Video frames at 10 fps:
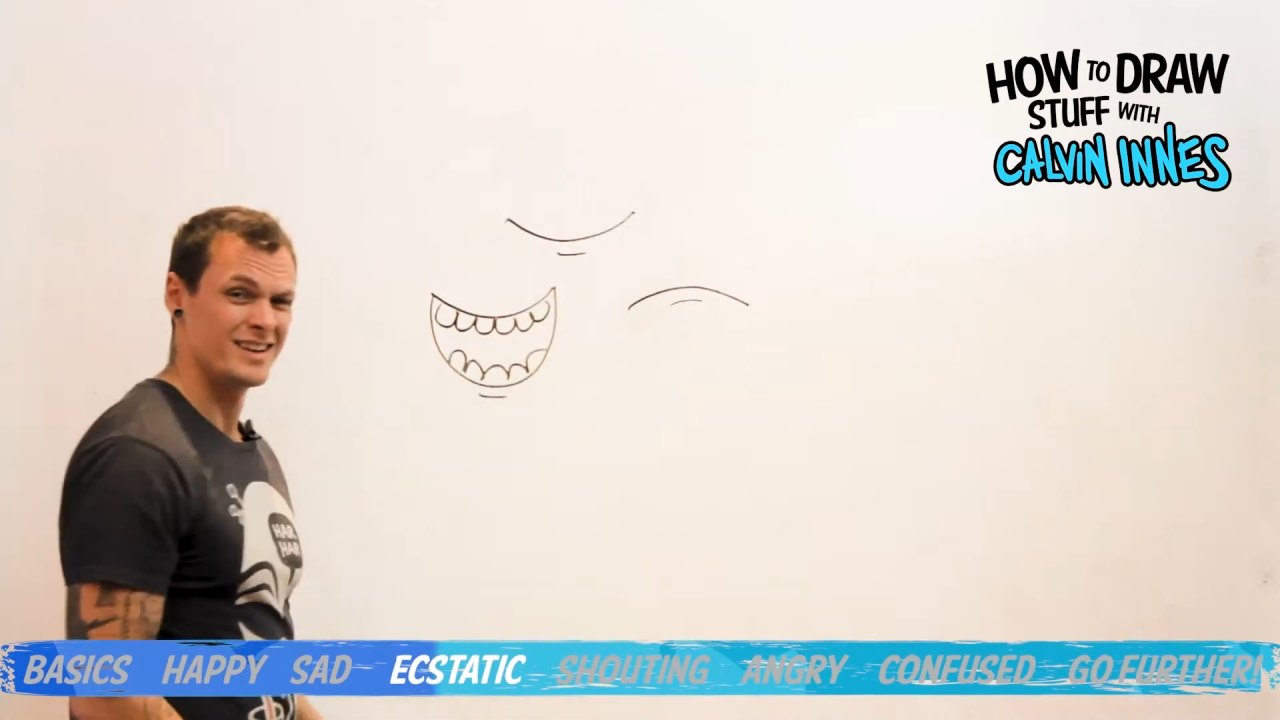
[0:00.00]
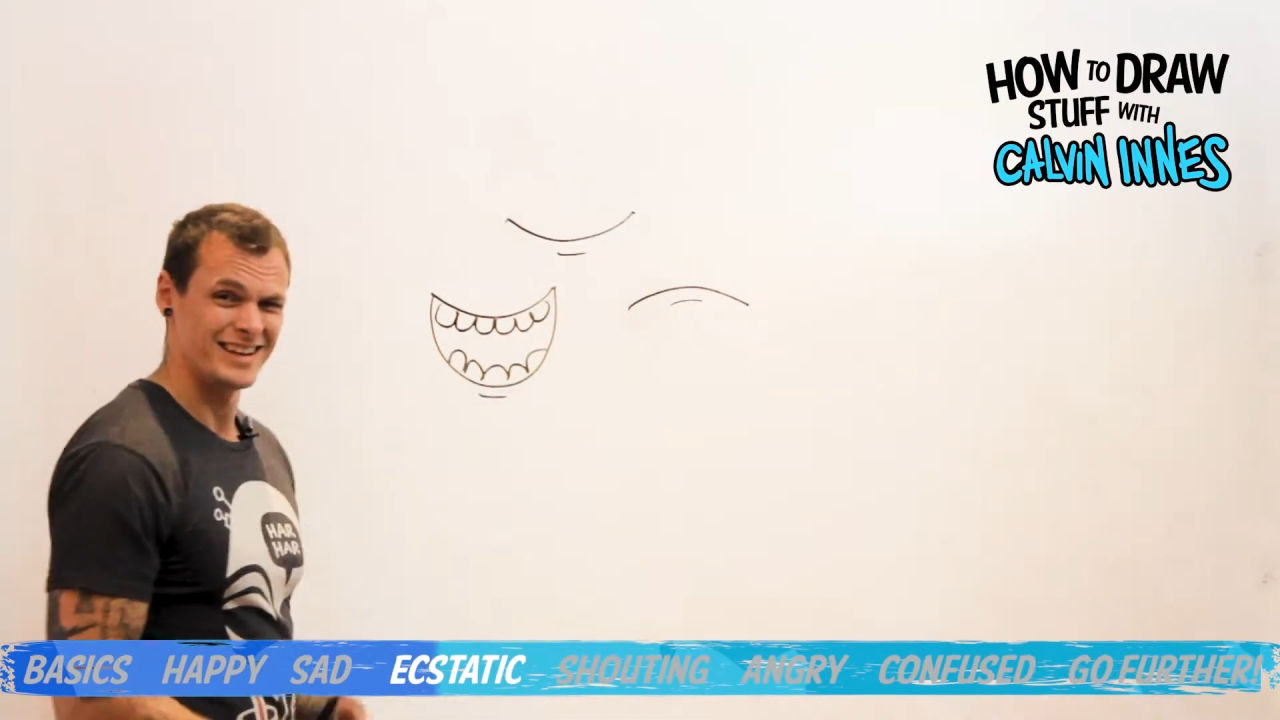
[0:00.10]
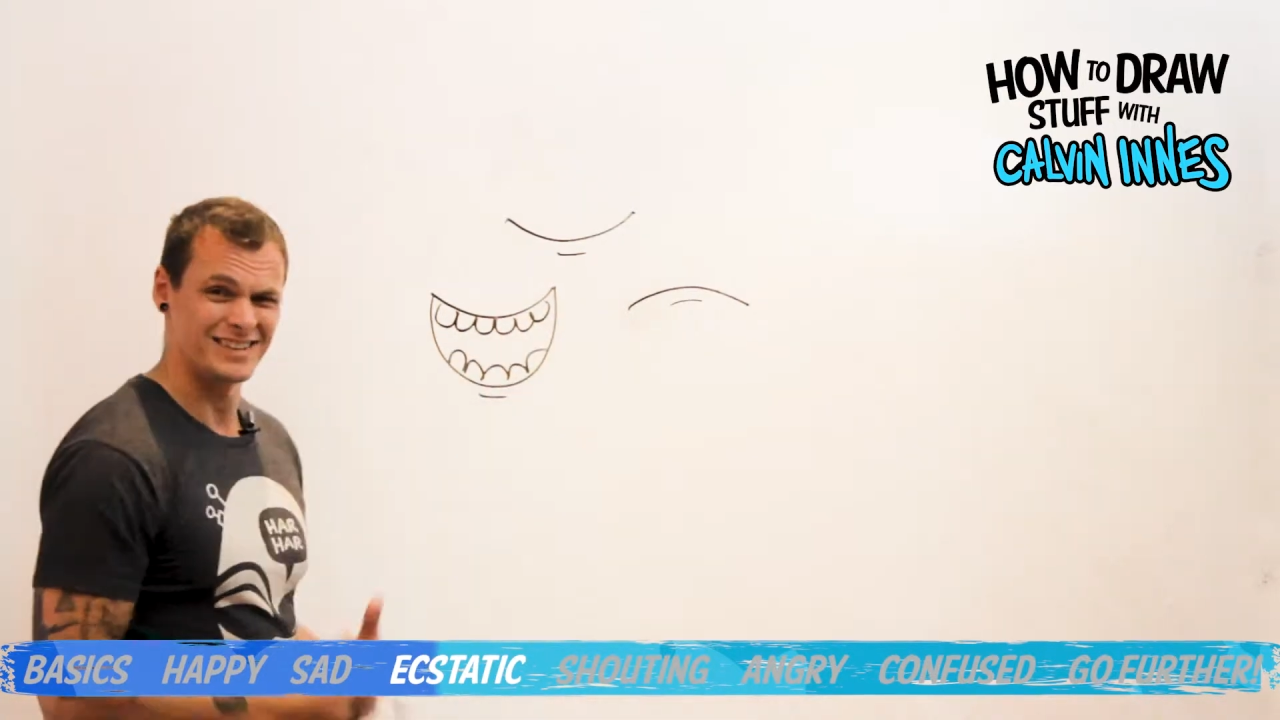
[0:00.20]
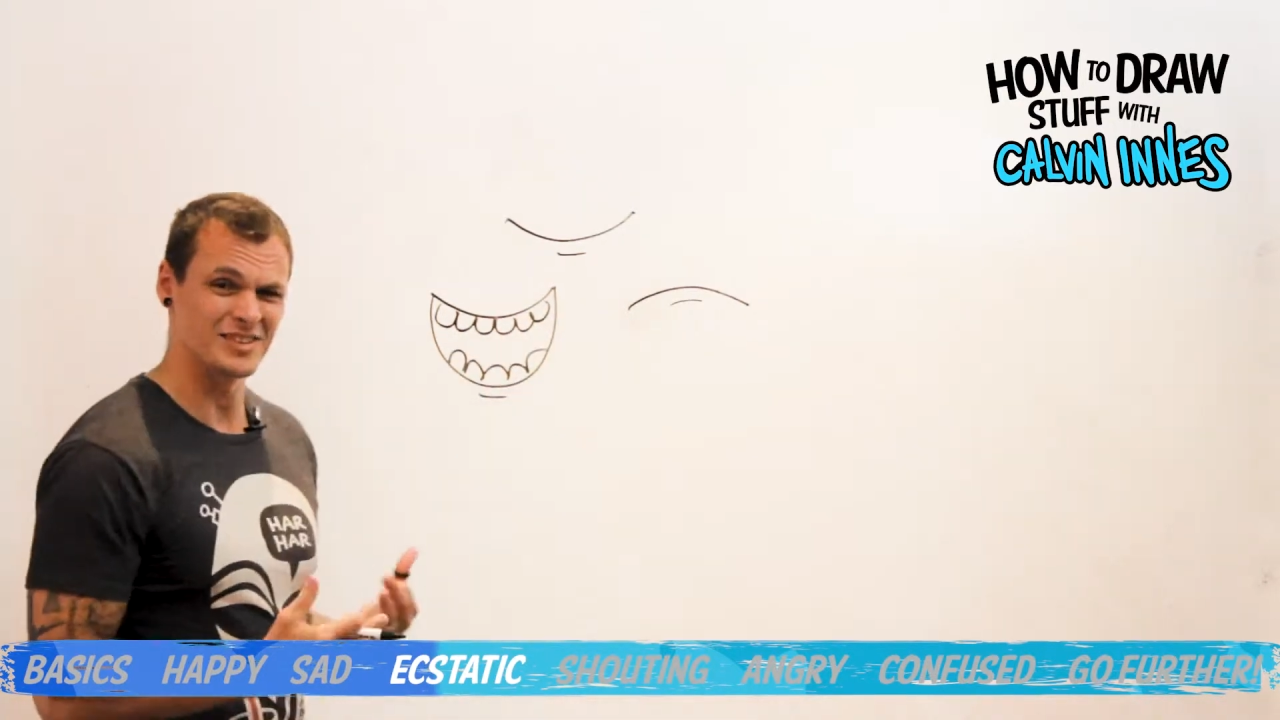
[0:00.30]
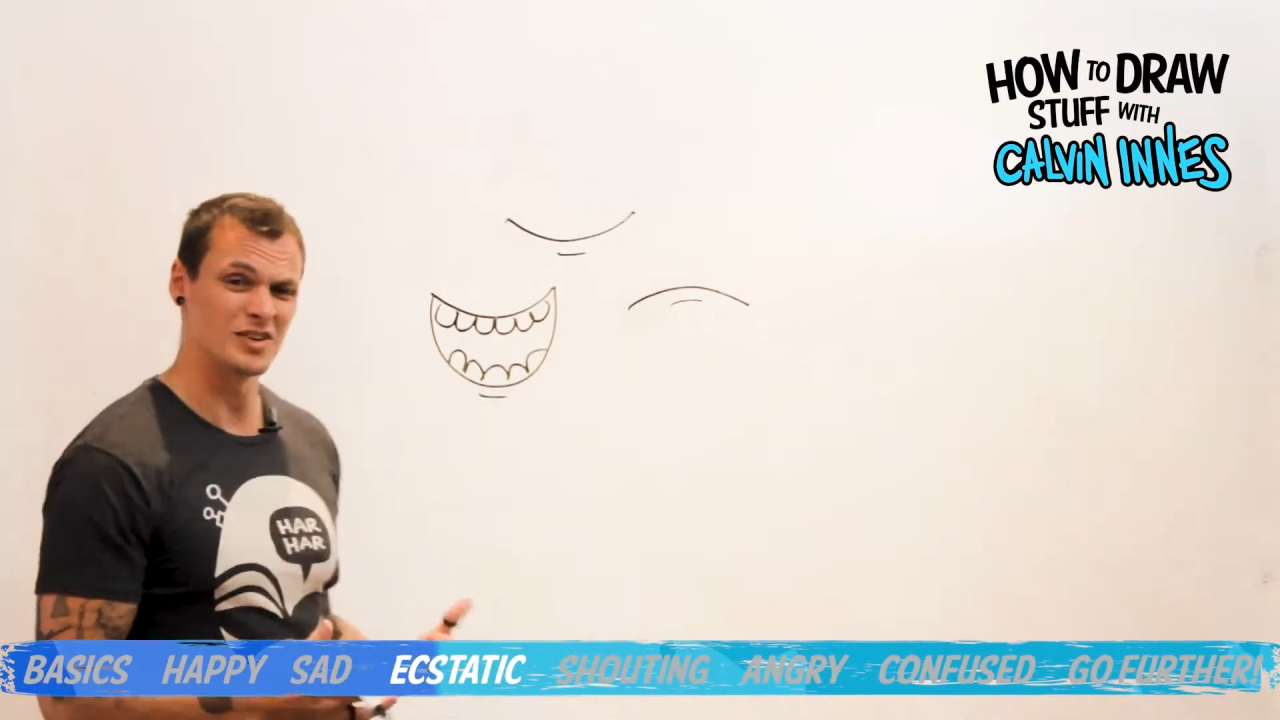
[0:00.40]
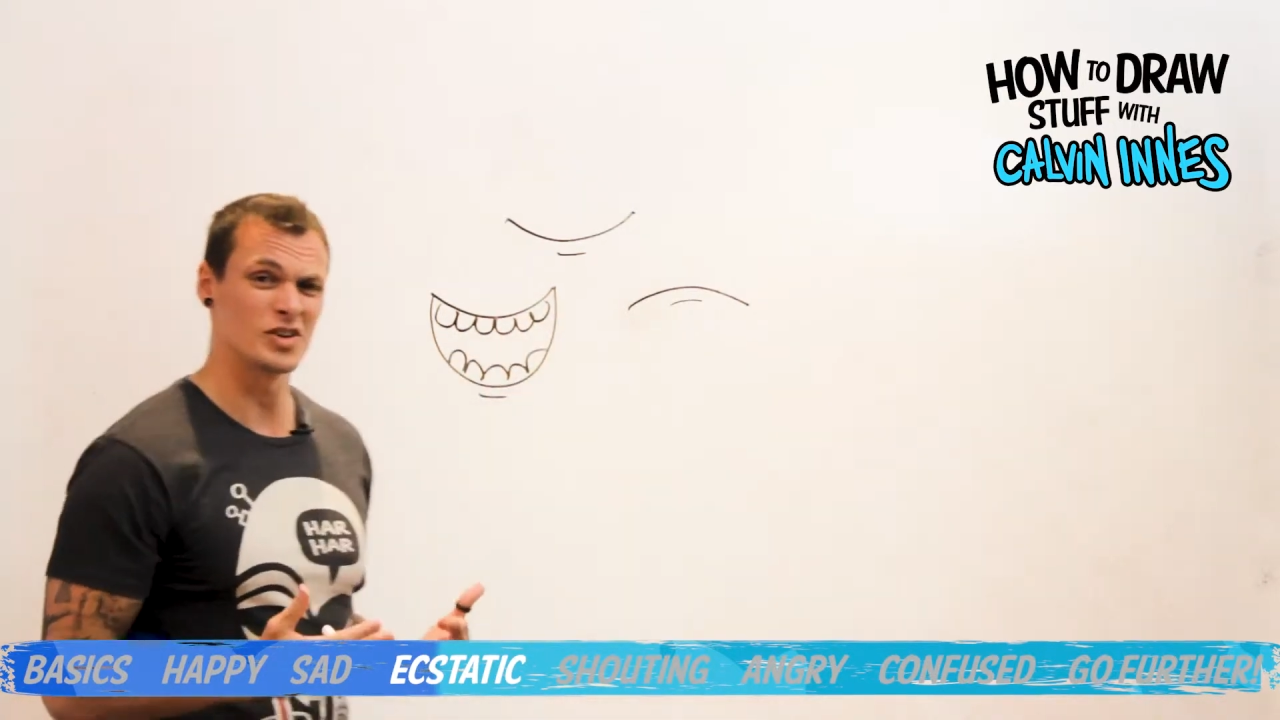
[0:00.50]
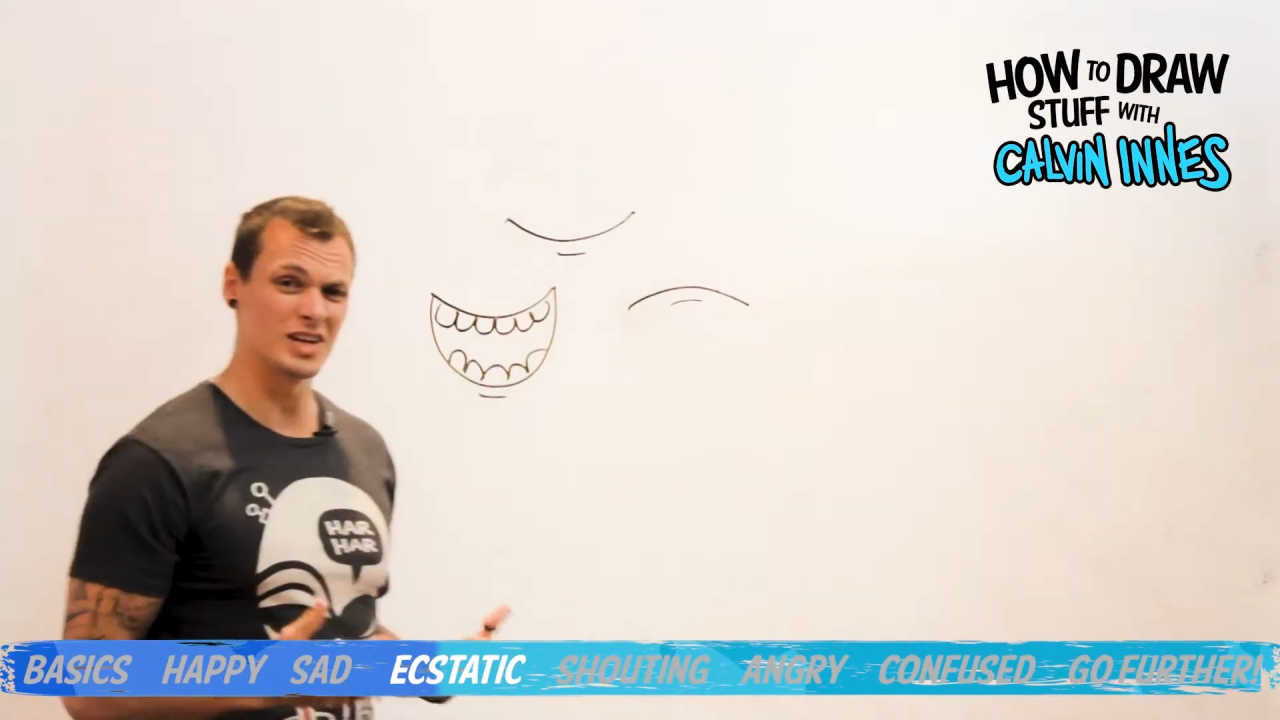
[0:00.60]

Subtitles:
is going to look a